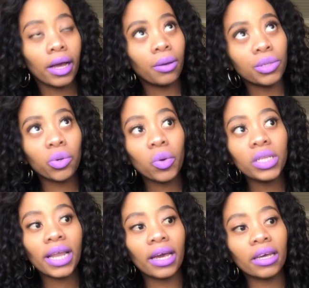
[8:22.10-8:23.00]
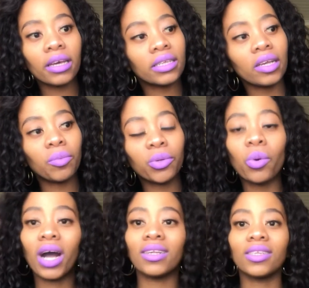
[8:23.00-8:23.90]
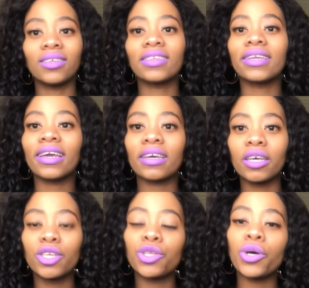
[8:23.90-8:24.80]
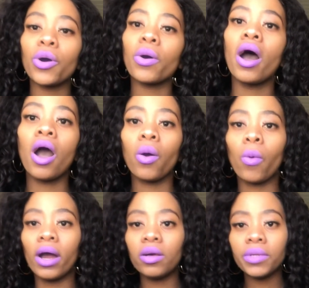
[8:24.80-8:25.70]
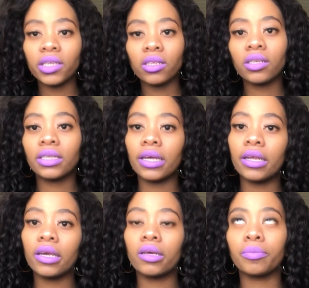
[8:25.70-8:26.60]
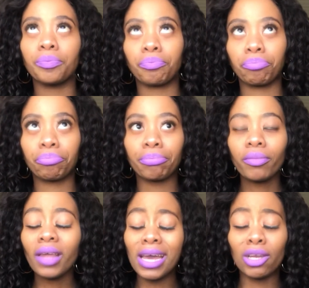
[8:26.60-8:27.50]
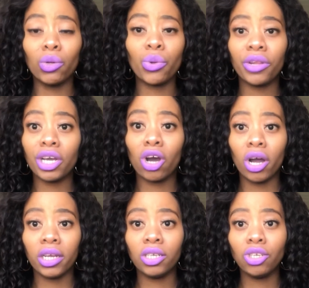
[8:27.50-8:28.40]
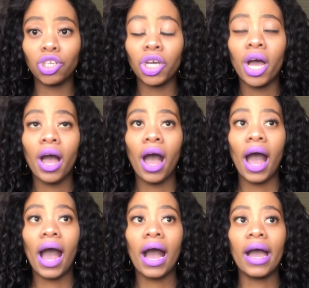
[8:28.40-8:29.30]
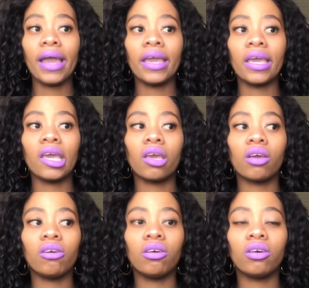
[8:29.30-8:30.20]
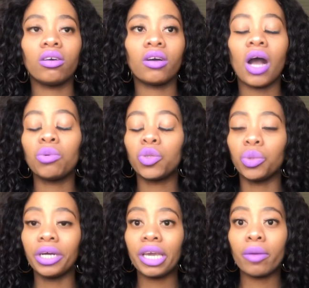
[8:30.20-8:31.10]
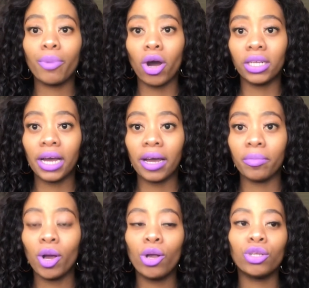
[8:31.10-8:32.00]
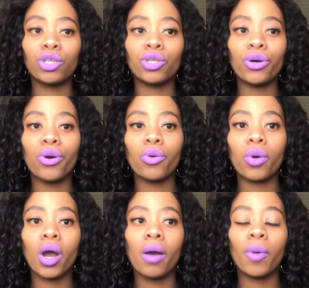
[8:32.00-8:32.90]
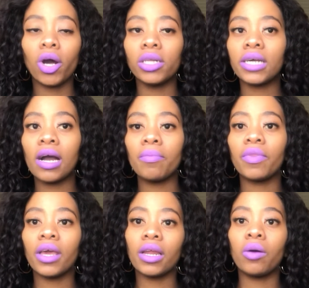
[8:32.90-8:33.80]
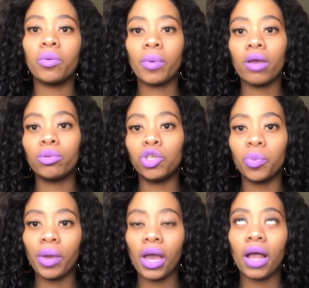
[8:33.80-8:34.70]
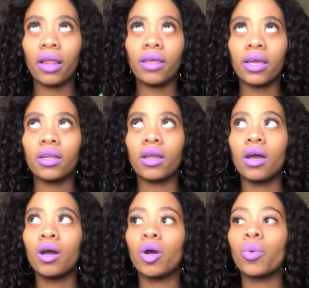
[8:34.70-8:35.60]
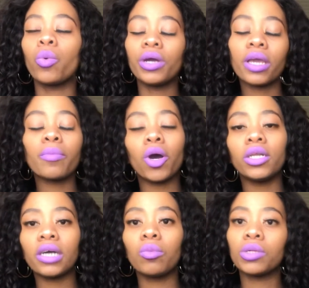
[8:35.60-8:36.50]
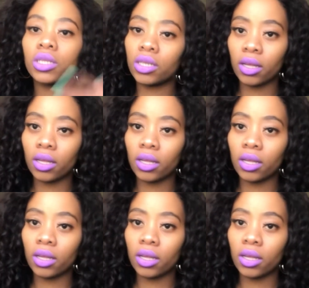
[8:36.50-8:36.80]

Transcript: I was always like someone who hustles. Like, so while I was still studying at Northland College, I I was working part-time. So part-time, then I would be able to pay, then working part-time was